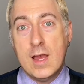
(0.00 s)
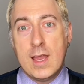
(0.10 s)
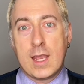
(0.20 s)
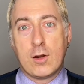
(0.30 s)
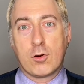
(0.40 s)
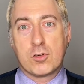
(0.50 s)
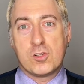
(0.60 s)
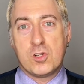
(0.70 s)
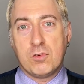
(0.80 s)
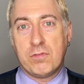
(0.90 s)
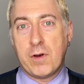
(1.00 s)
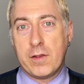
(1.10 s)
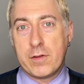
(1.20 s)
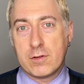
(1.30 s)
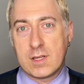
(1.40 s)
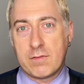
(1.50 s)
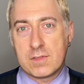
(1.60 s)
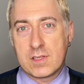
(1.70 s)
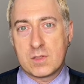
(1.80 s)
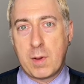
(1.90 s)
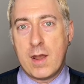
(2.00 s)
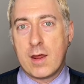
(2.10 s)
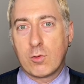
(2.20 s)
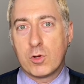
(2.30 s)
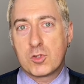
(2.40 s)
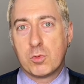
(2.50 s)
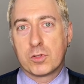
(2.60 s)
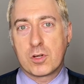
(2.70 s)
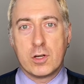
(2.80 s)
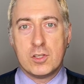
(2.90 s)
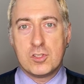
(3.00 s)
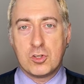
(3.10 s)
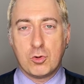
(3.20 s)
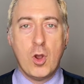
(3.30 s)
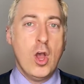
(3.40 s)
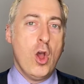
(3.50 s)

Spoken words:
in order to fund their deficit spending, which will turn into